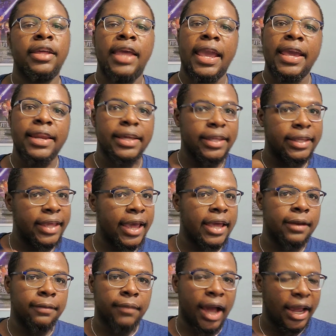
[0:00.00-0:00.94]
And
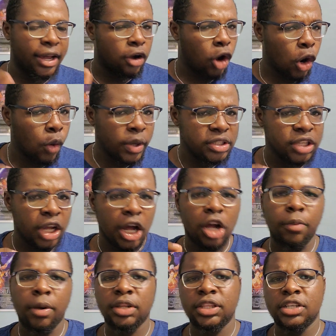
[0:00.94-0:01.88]
again, I always talk
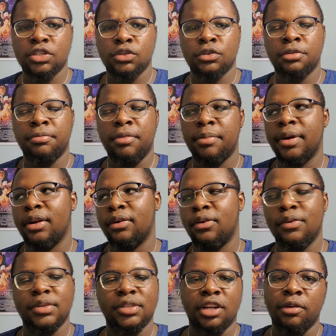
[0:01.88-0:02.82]
about this, or maybe I don't
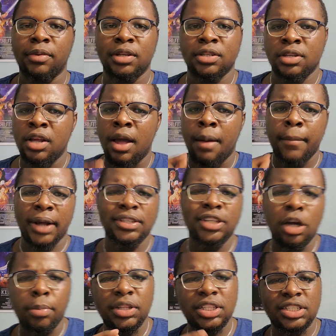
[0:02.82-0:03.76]
always talk about this, but I
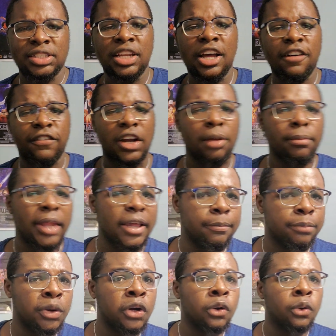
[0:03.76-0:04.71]
talk about this enough, and I'm
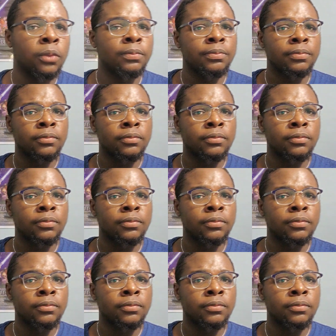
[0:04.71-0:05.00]
like, bro,